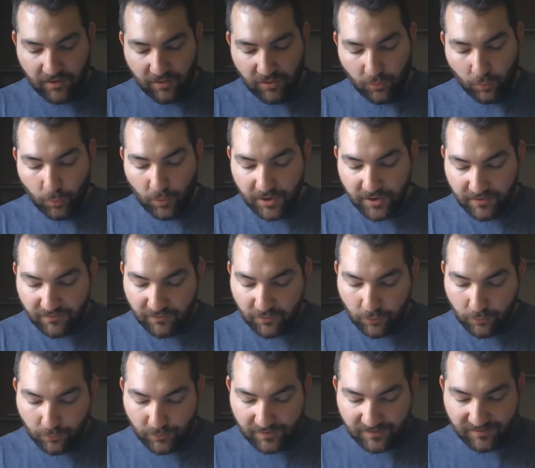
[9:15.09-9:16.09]
The one of
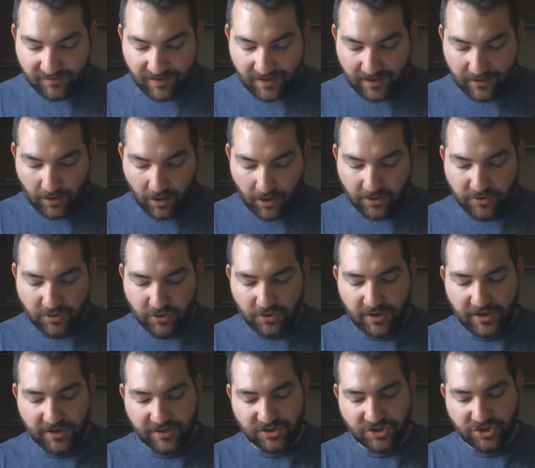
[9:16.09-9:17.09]
whom we said,
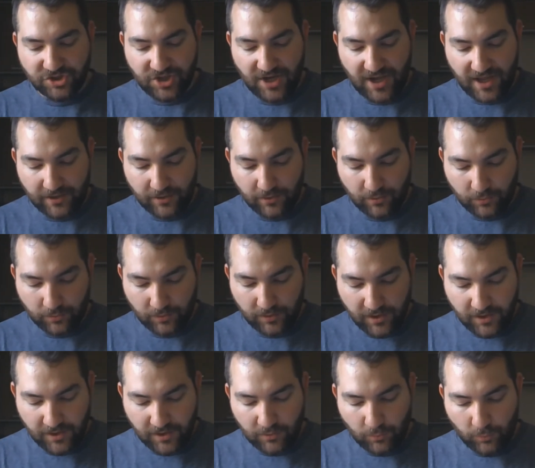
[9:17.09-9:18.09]
under his shadow
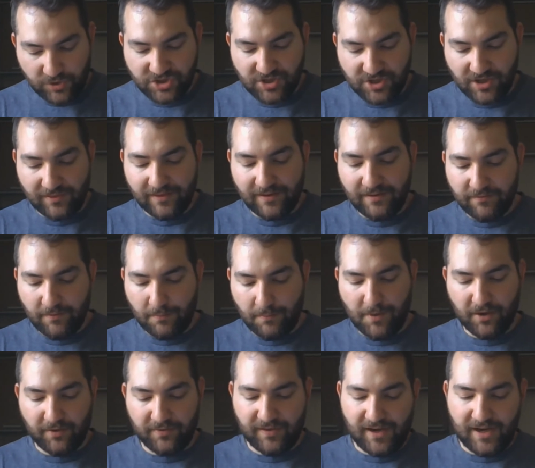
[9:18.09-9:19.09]
we shall live
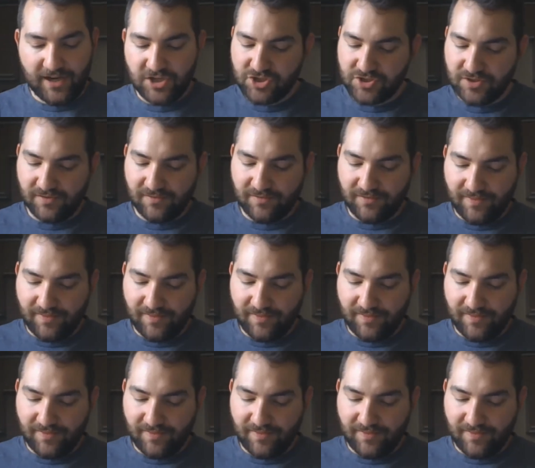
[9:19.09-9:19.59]
among the nations.